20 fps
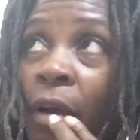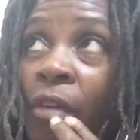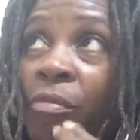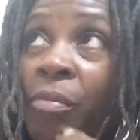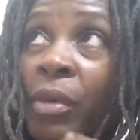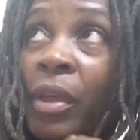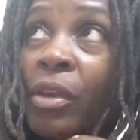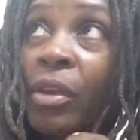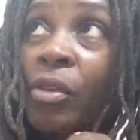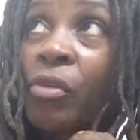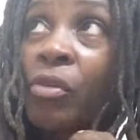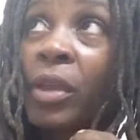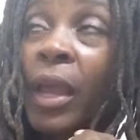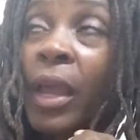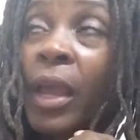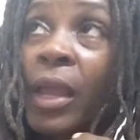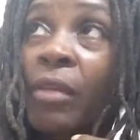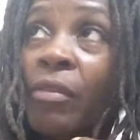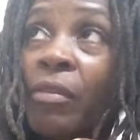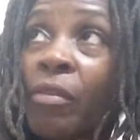being
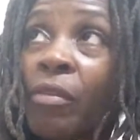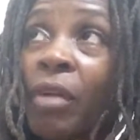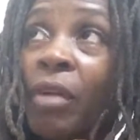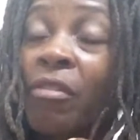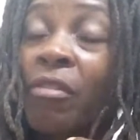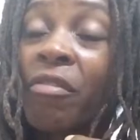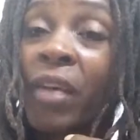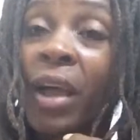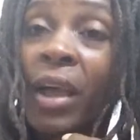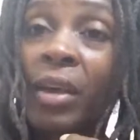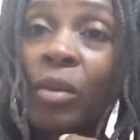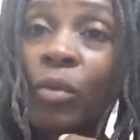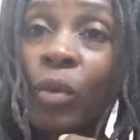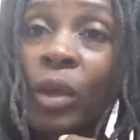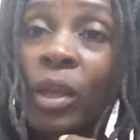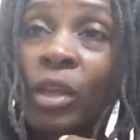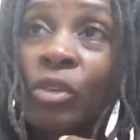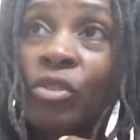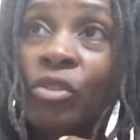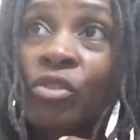creative around finding
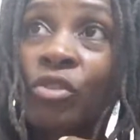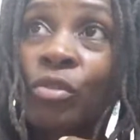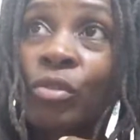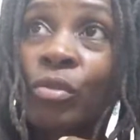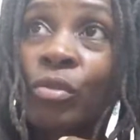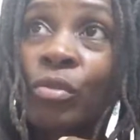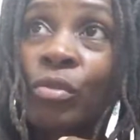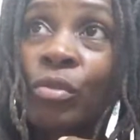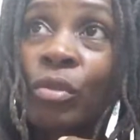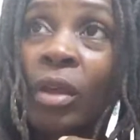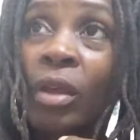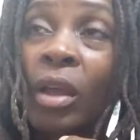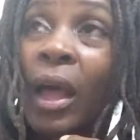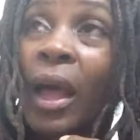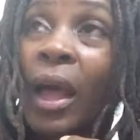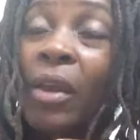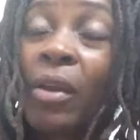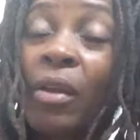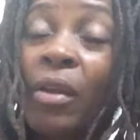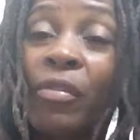ways to,
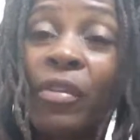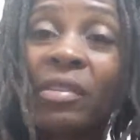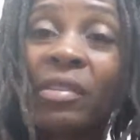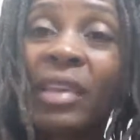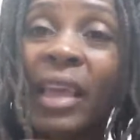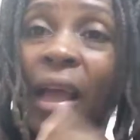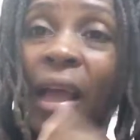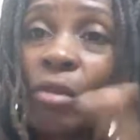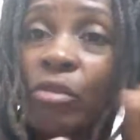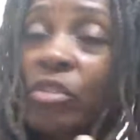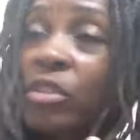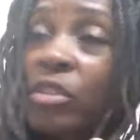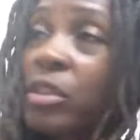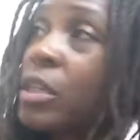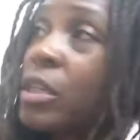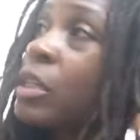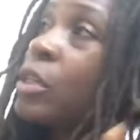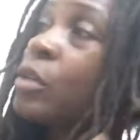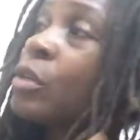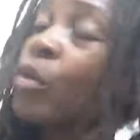I don't know if it's
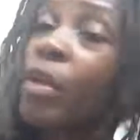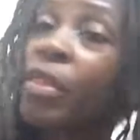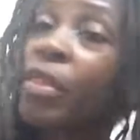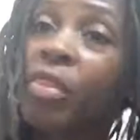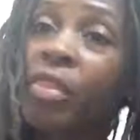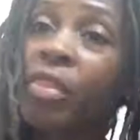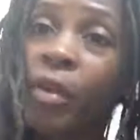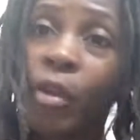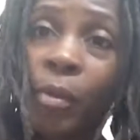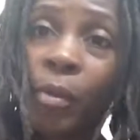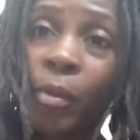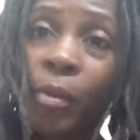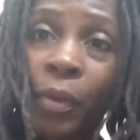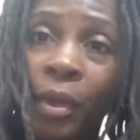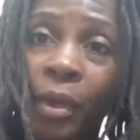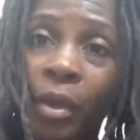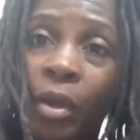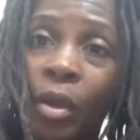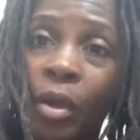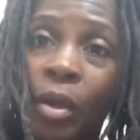counseling or
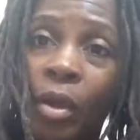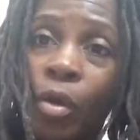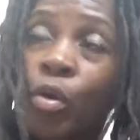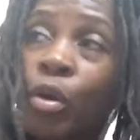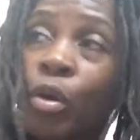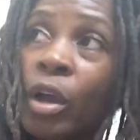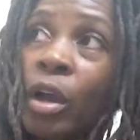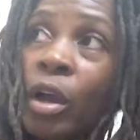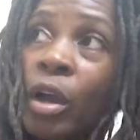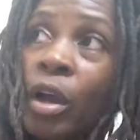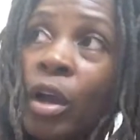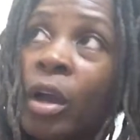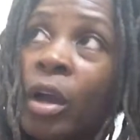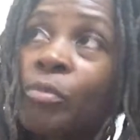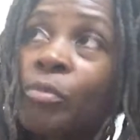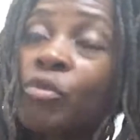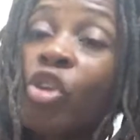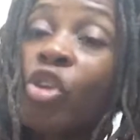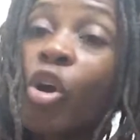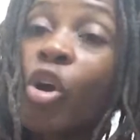therapy or
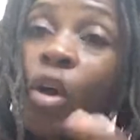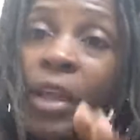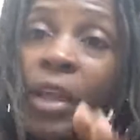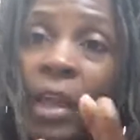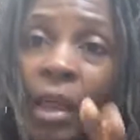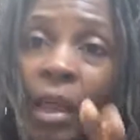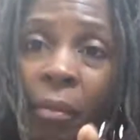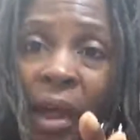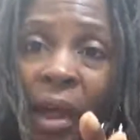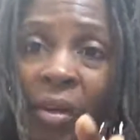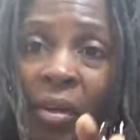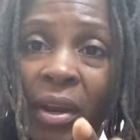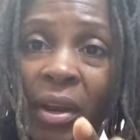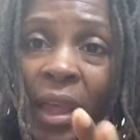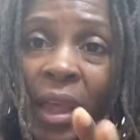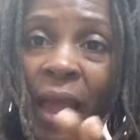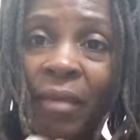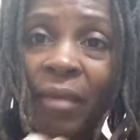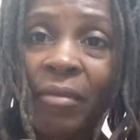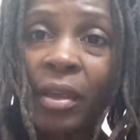talking about and
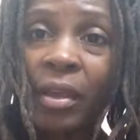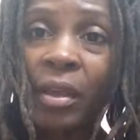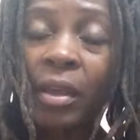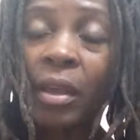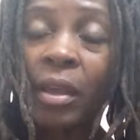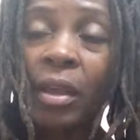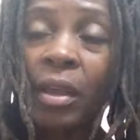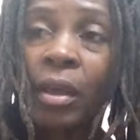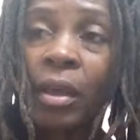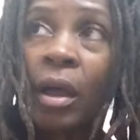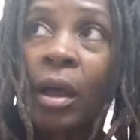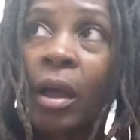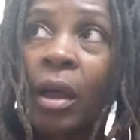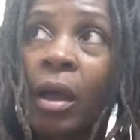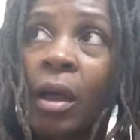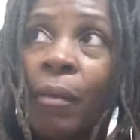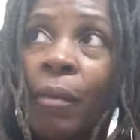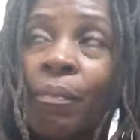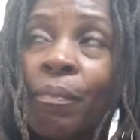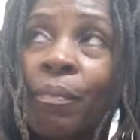having
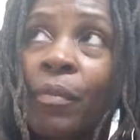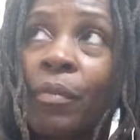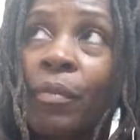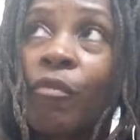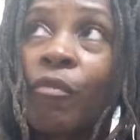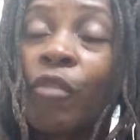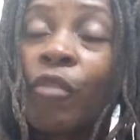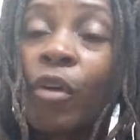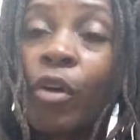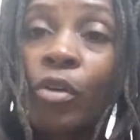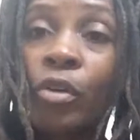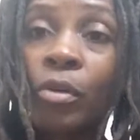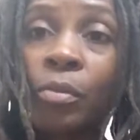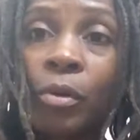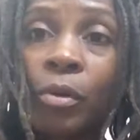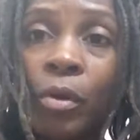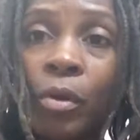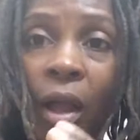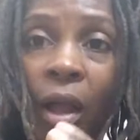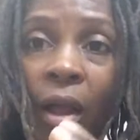
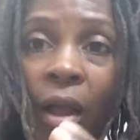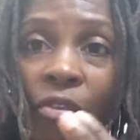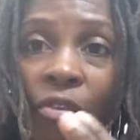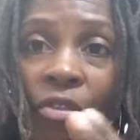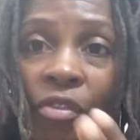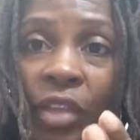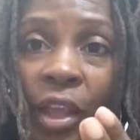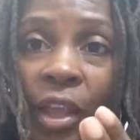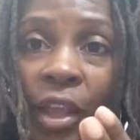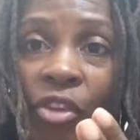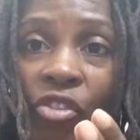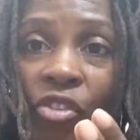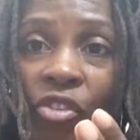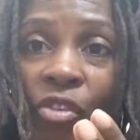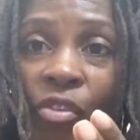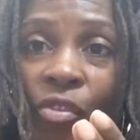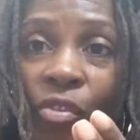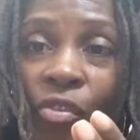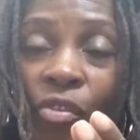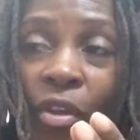vulnerable
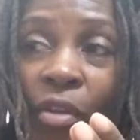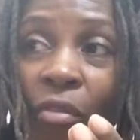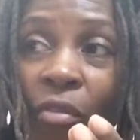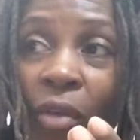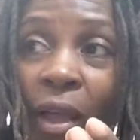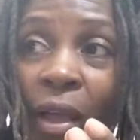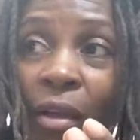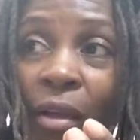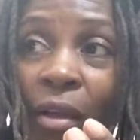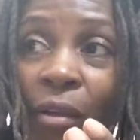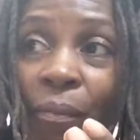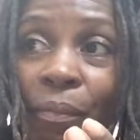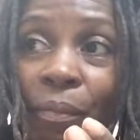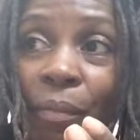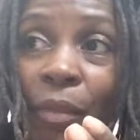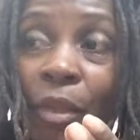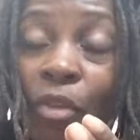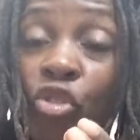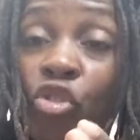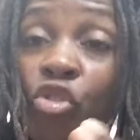conversations around
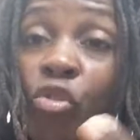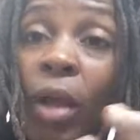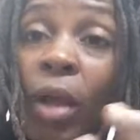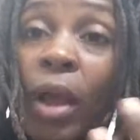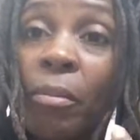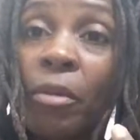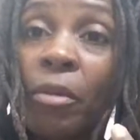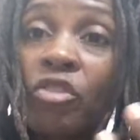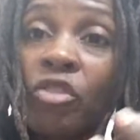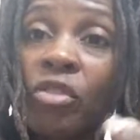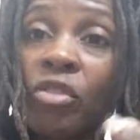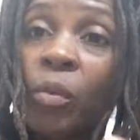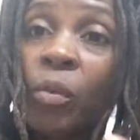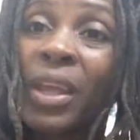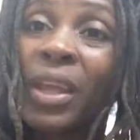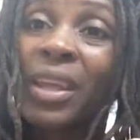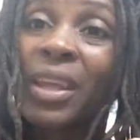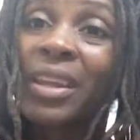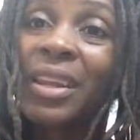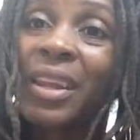trauma so that
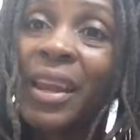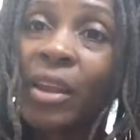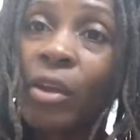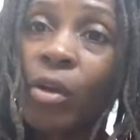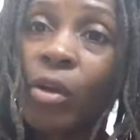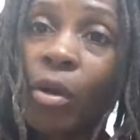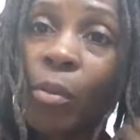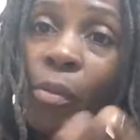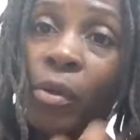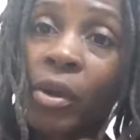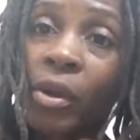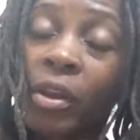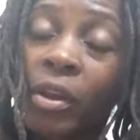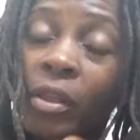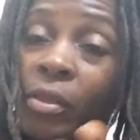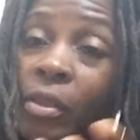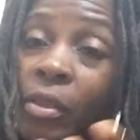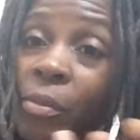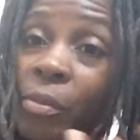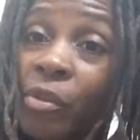we can let it go and put it
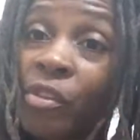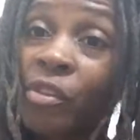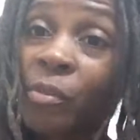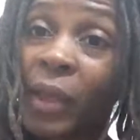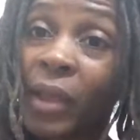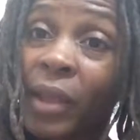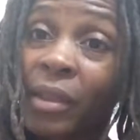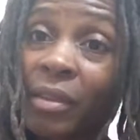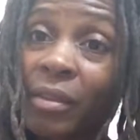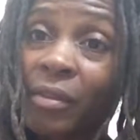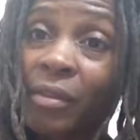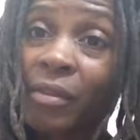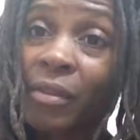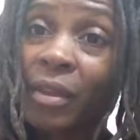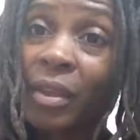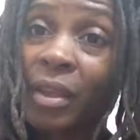into perspective.